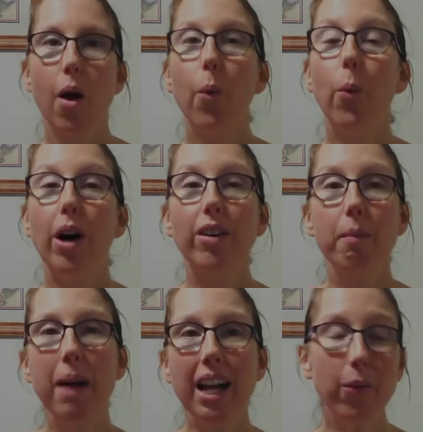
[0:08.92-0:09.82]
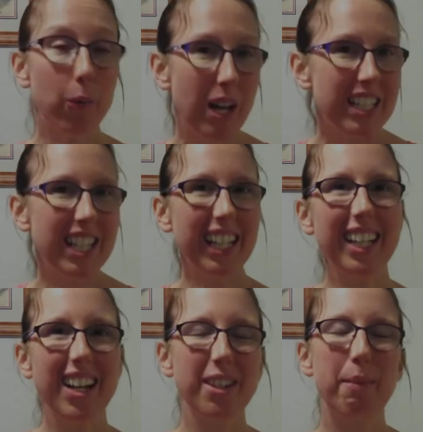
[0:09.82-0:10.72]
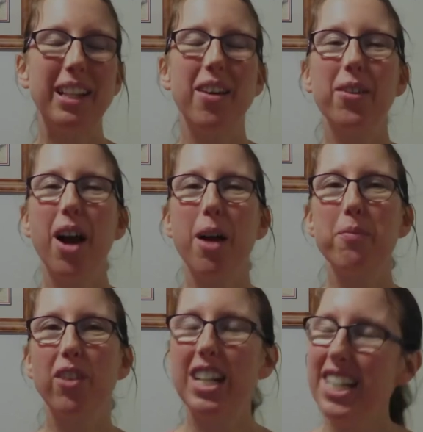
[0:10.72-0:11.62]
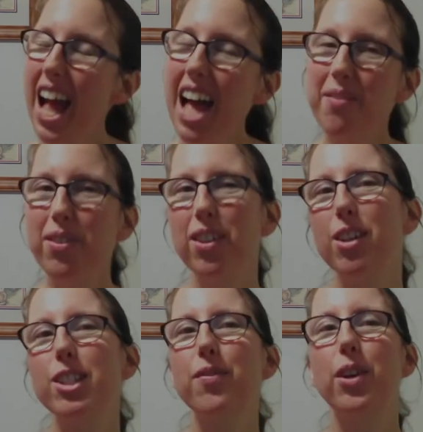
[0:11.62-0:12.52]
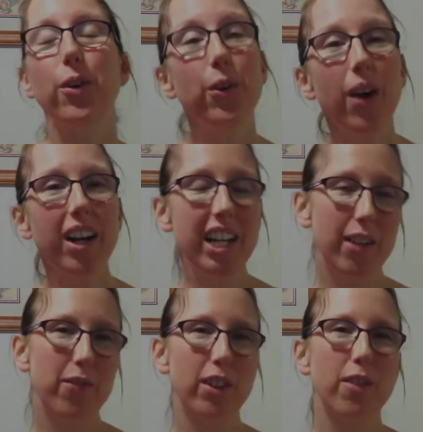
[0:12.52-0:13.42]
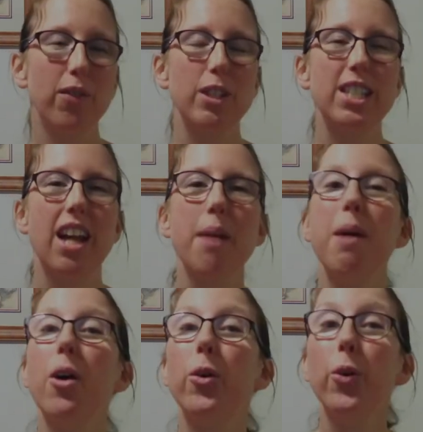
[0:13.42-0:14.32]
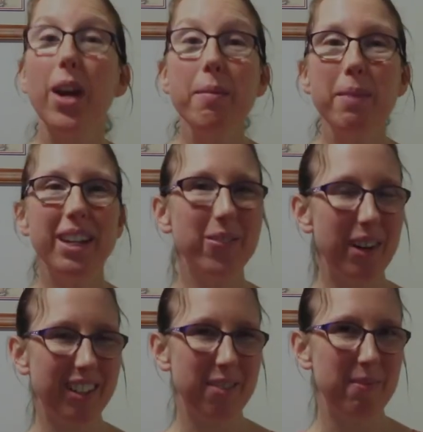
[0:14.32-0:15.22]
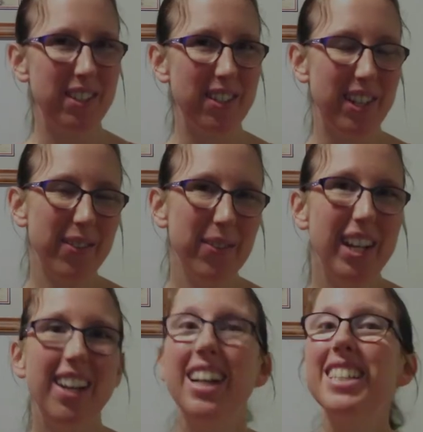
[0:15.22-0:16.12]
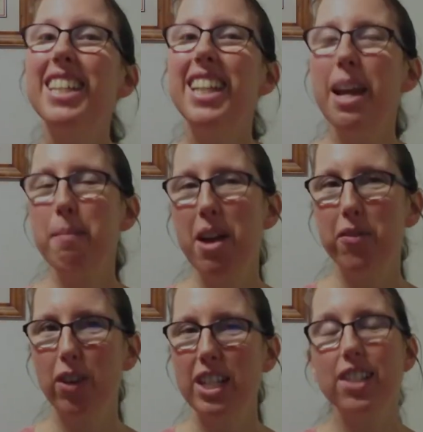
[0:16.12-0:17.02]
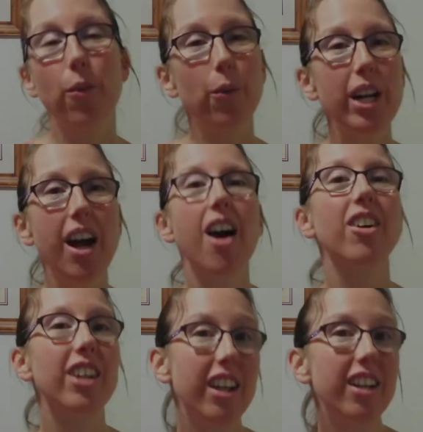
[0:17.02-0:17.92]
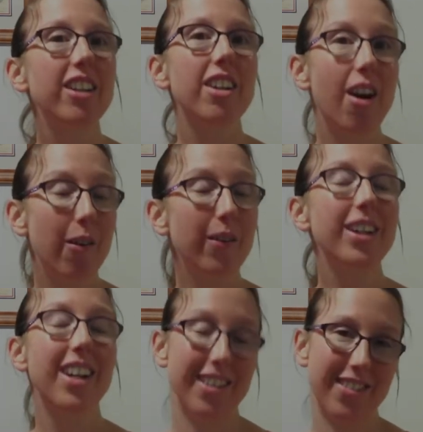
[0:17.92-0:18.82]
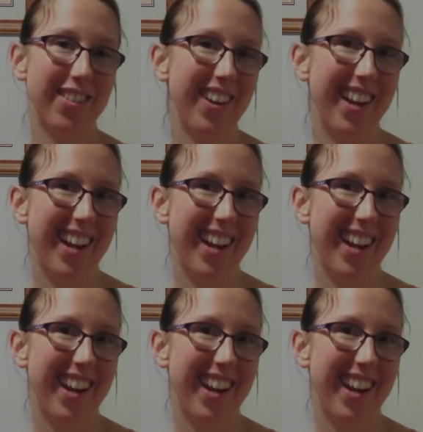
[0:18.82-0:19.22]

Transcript: Welcome back once again, all of my low carb friends, and those of you who are here for the first time, a great big welcome to you. Today, my friends, we are gonna go country.